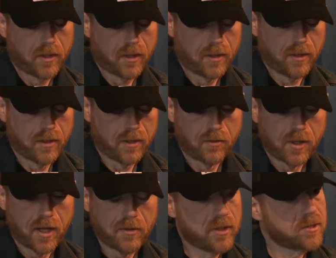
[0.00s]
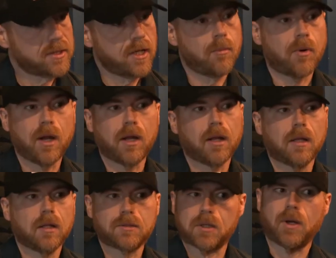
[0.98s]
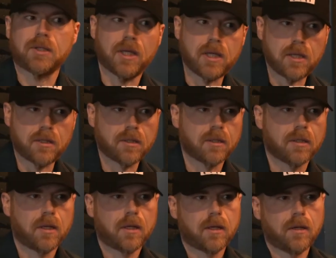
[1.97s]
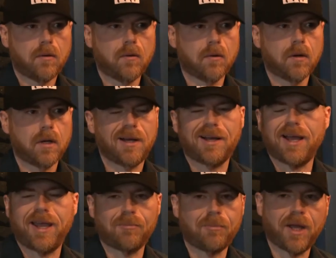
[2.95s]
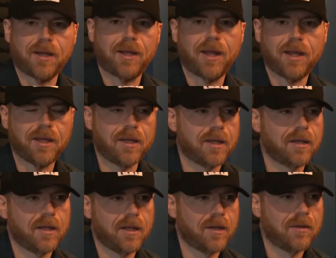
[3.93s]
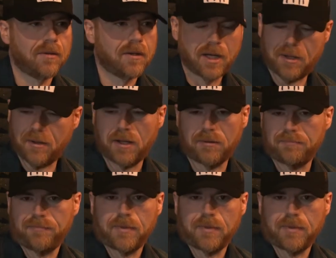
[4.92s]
you know, hey, let's celebrate. Let's go out to eat or I had a bad day, you know, I,